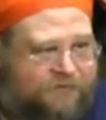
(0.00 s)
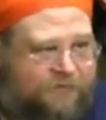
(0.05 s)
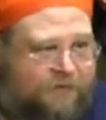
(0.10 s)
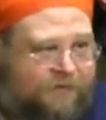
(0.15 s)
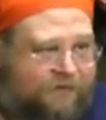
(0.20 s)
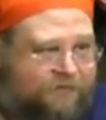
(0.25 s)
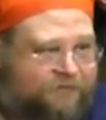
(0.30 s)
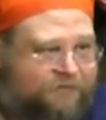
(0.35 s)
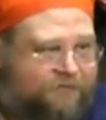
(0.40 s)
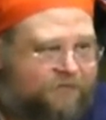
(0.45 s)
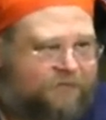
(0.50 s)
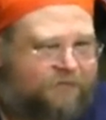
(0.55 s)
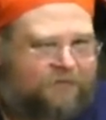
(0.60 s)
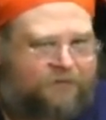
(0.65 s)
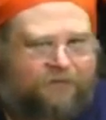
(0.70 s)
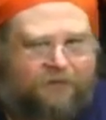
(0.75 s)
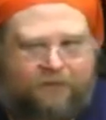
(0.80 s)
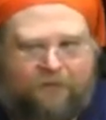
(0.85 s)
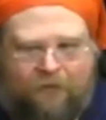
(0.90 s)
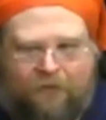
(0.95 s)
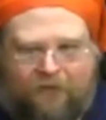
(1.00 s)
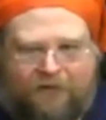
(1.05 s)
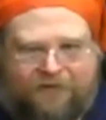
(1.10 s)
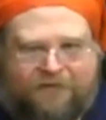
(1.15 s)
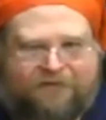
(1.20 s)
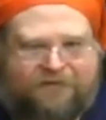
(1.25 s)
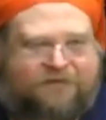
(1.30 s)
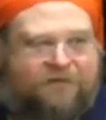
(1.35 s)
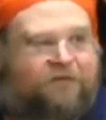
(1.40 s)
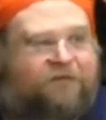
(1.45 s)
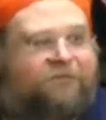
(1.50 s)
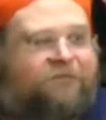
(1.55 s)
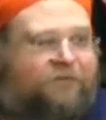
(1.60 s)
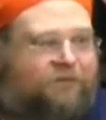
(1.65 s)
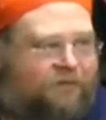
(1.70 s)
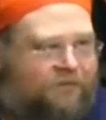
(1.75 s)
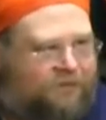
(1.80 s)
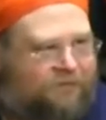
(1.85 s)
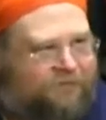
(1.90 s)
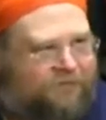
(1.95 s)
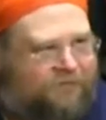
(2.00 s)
Select, they call it silver.